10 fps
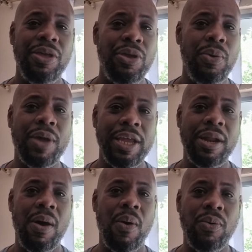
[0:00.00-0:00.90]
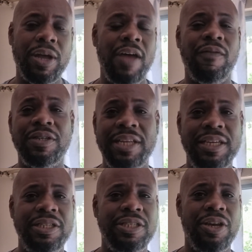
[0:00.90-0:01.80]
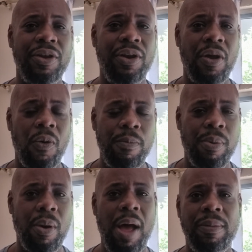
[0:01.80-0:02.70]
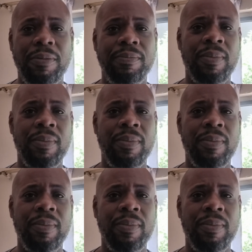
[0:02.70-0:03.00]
You can hold conversations here, no problem.